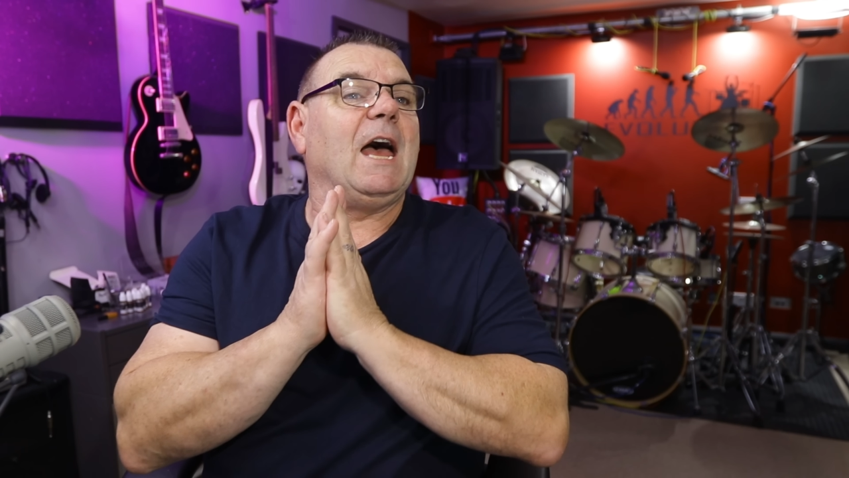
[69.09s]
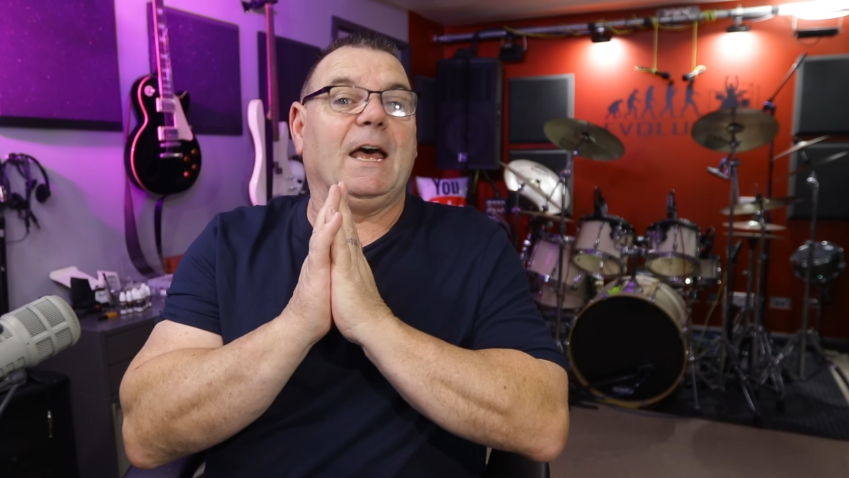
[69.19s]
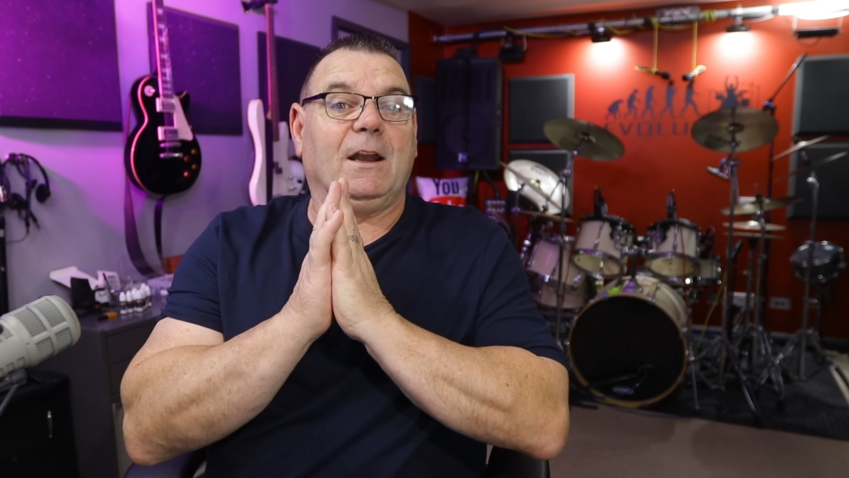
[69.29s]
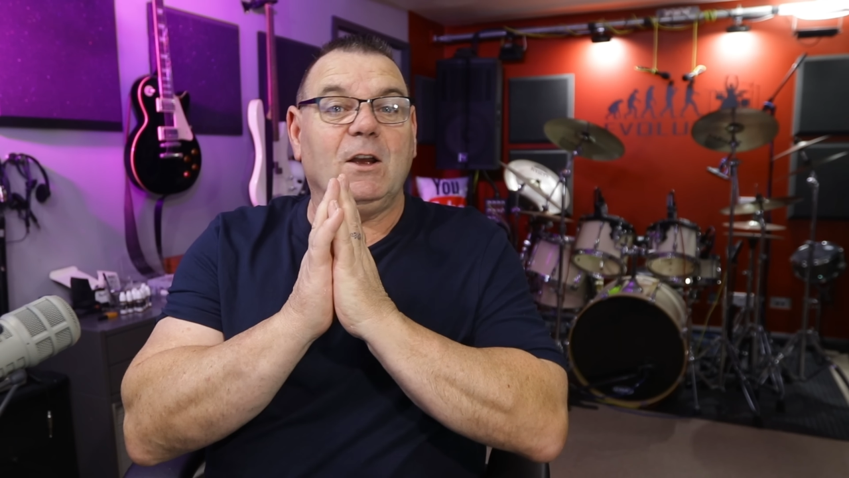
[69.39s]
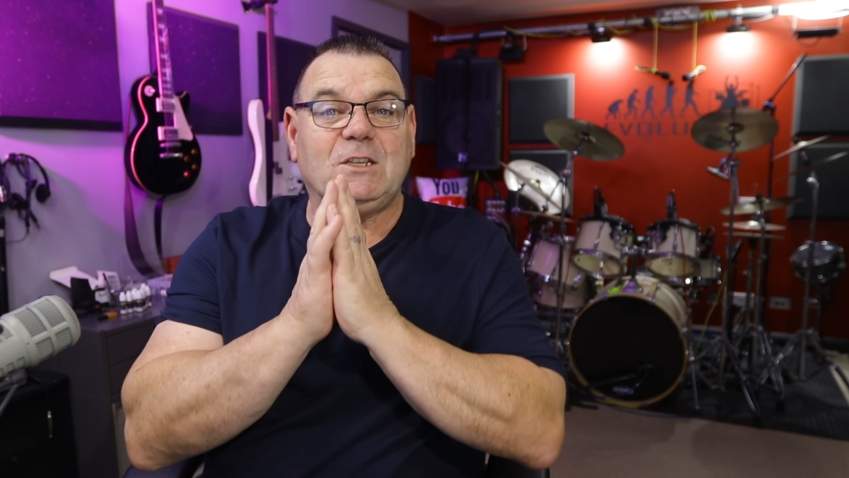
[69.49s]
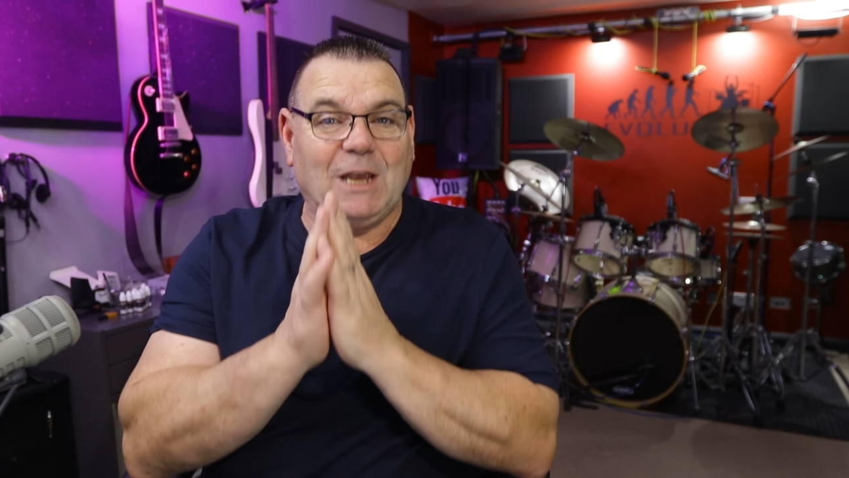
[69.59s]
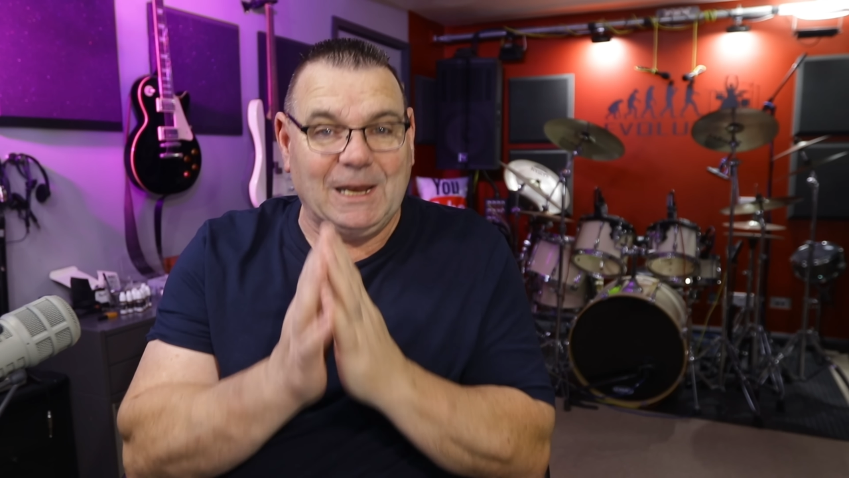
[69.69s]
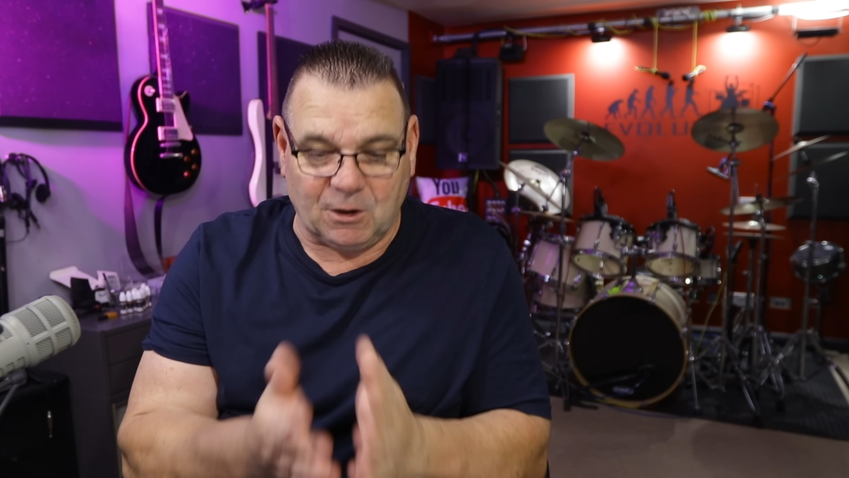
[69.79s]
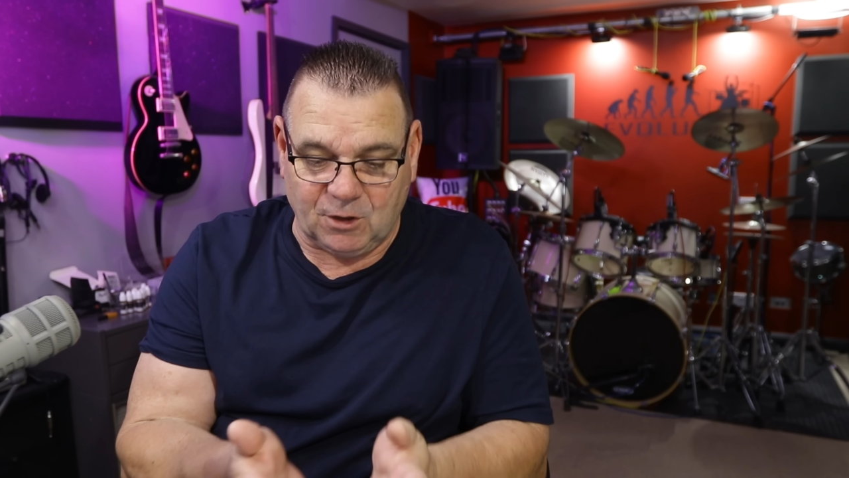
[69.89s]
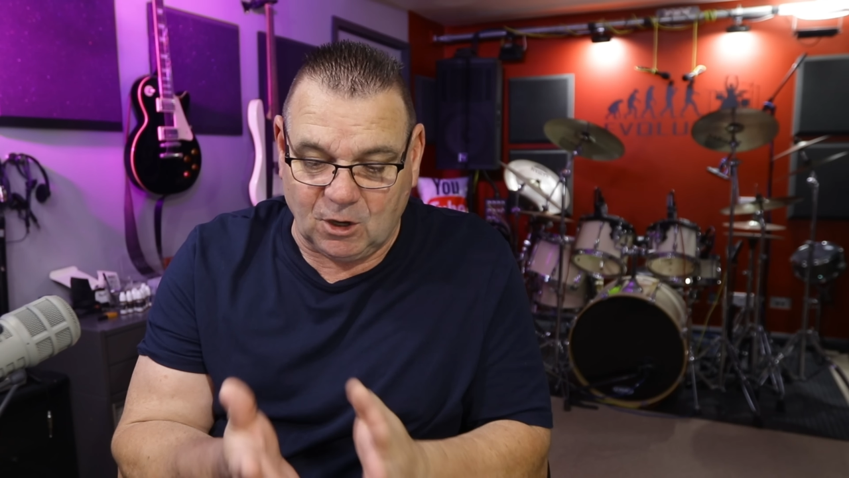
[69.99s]
and I
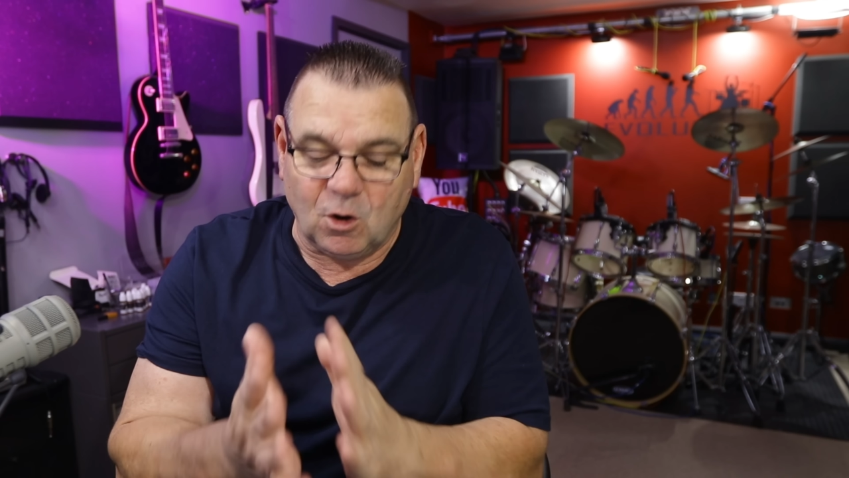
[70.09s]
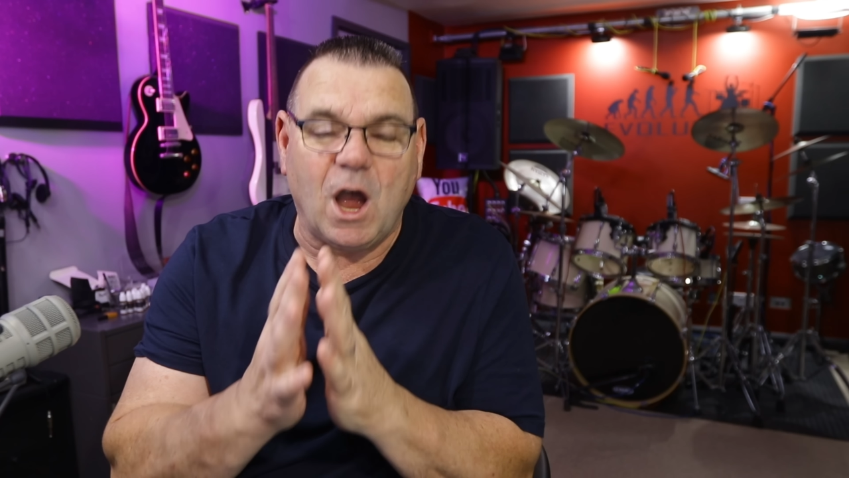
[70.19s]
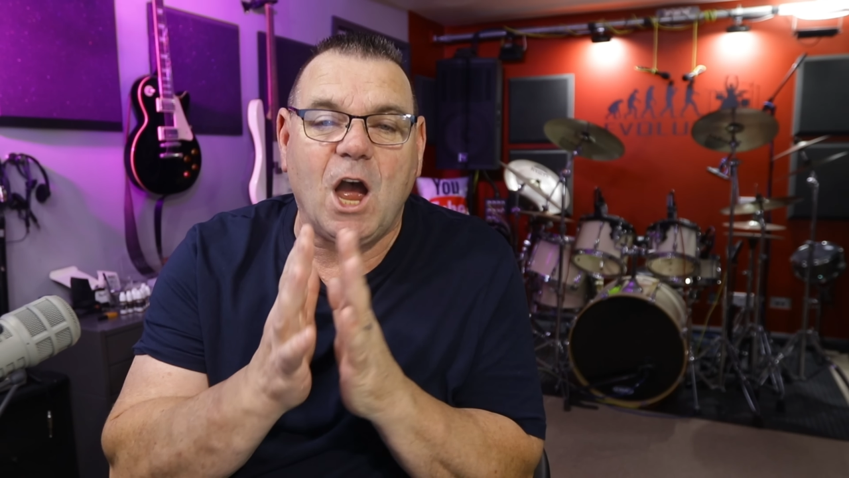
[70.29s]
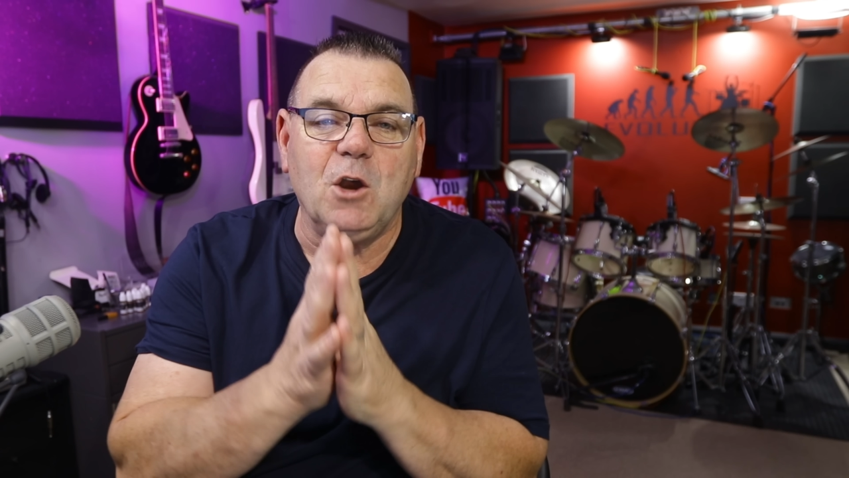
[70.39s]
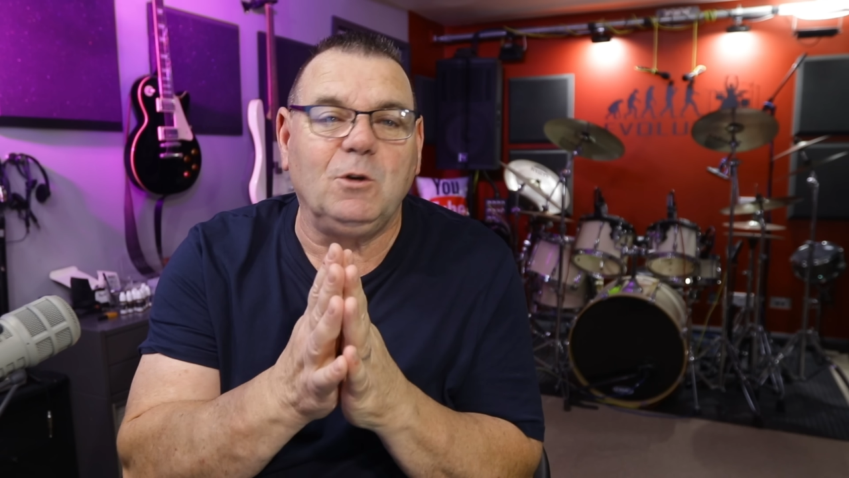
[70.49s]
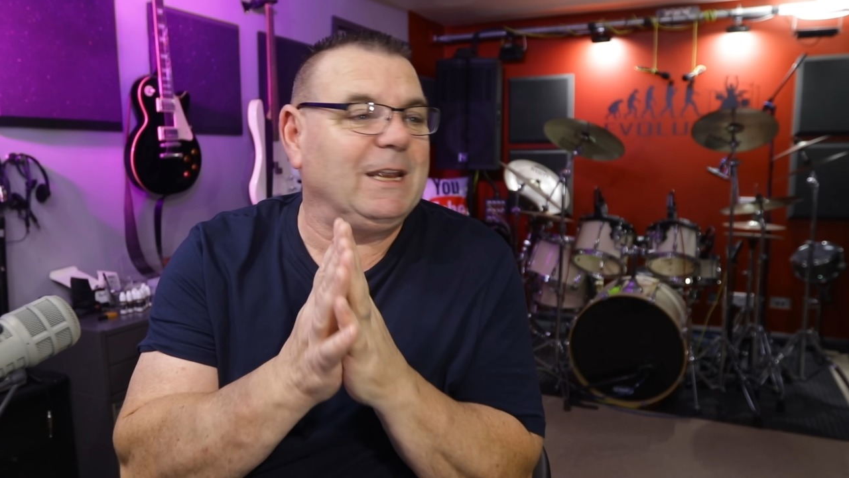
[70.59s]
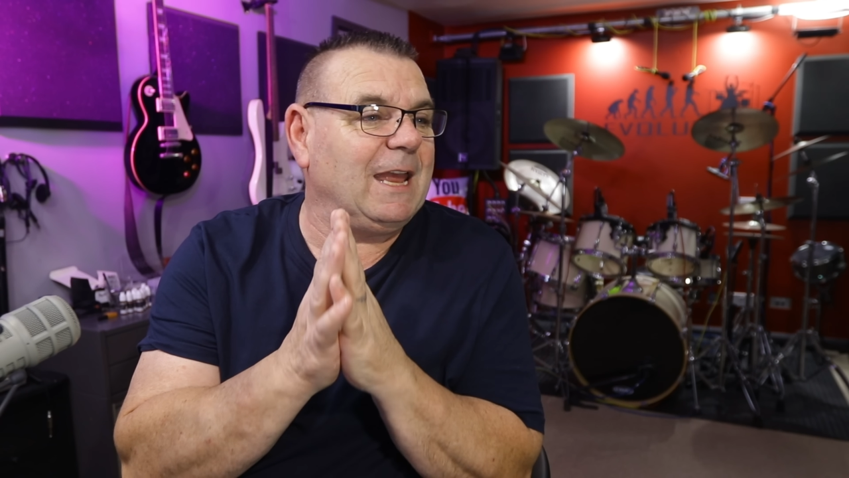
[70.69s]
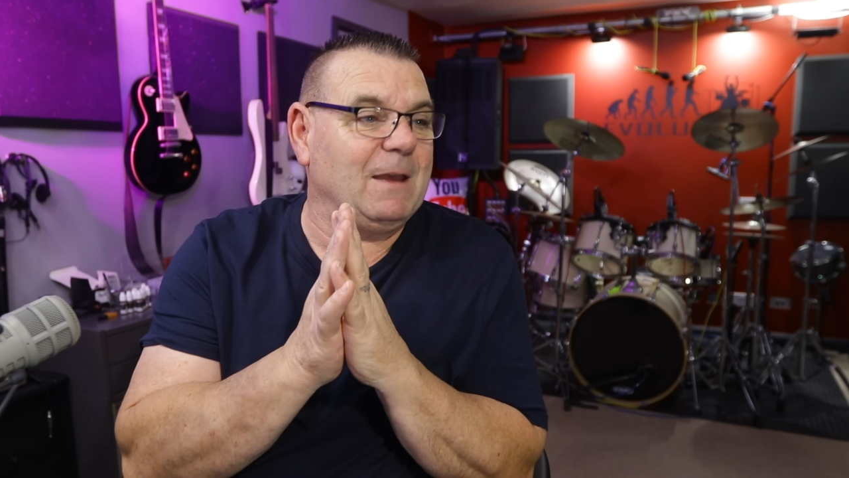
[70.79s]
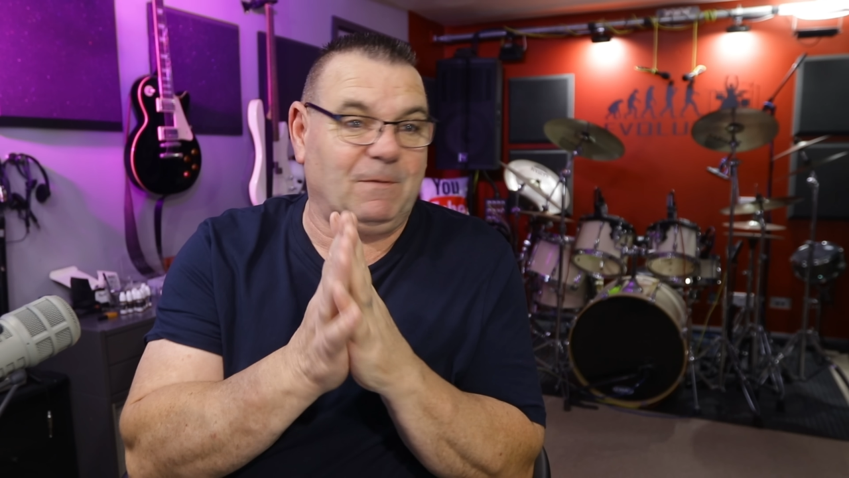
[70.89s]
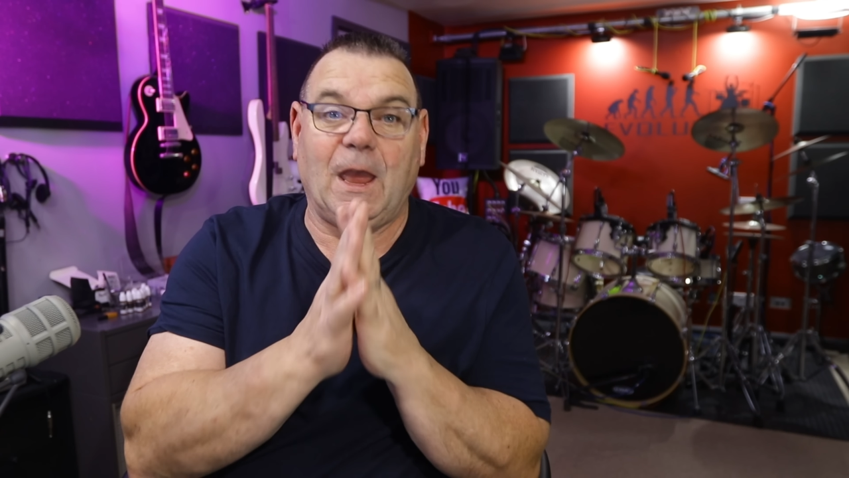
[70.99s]
tell you that you are
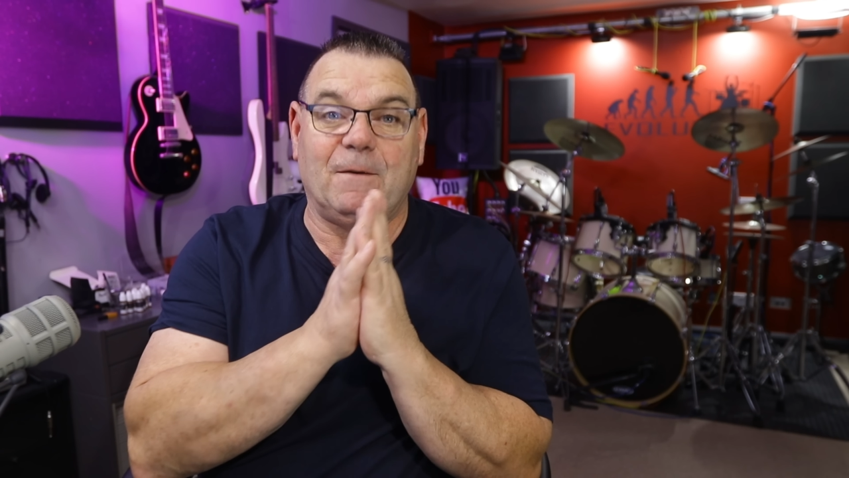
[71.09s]
only every,